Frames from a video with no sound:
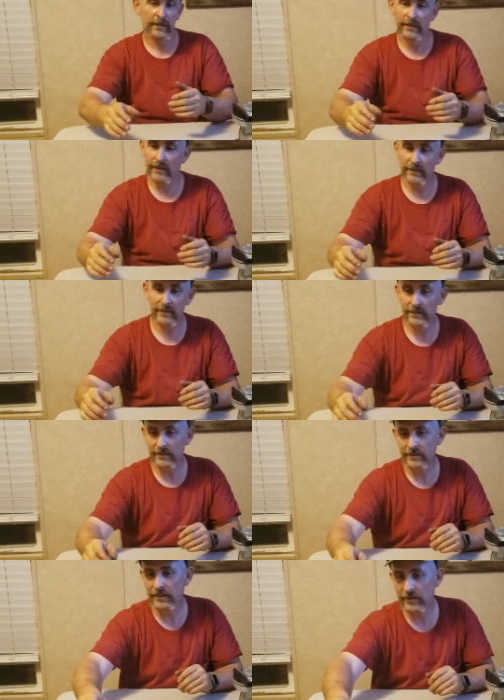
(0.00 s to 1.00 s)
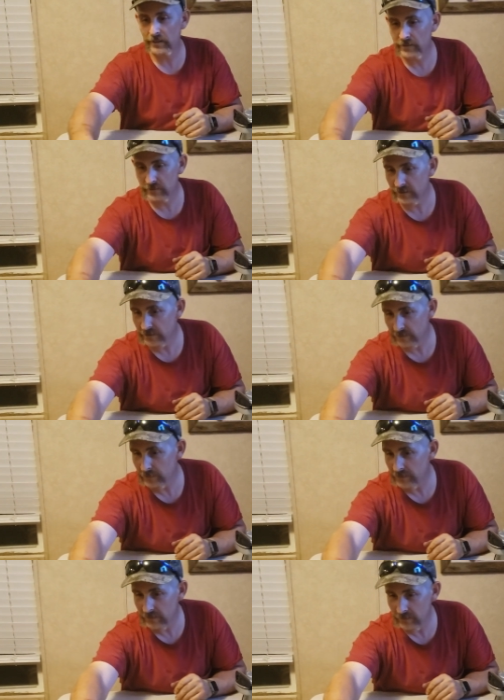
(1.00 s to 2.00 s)
I didn't care because they're going to
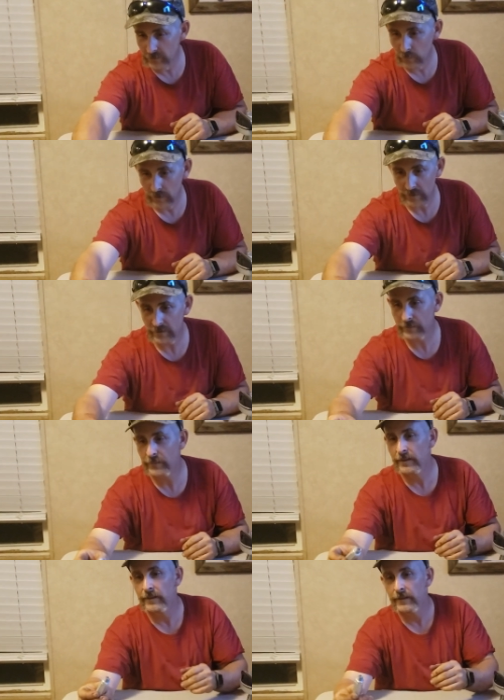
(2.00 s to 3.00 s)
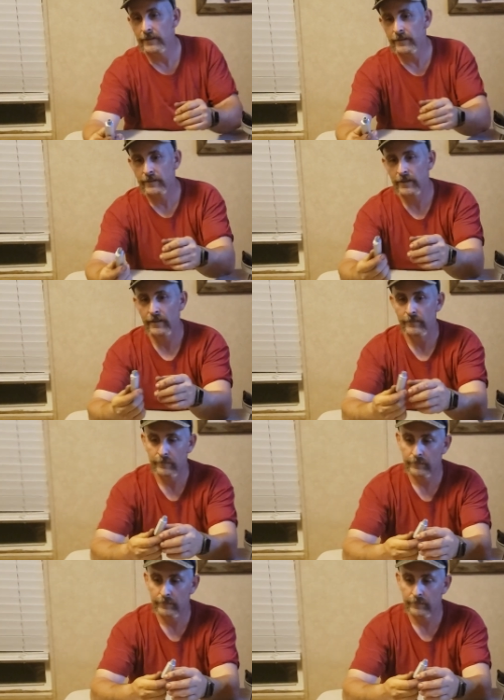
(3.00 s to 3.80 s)
be underwater. Okay,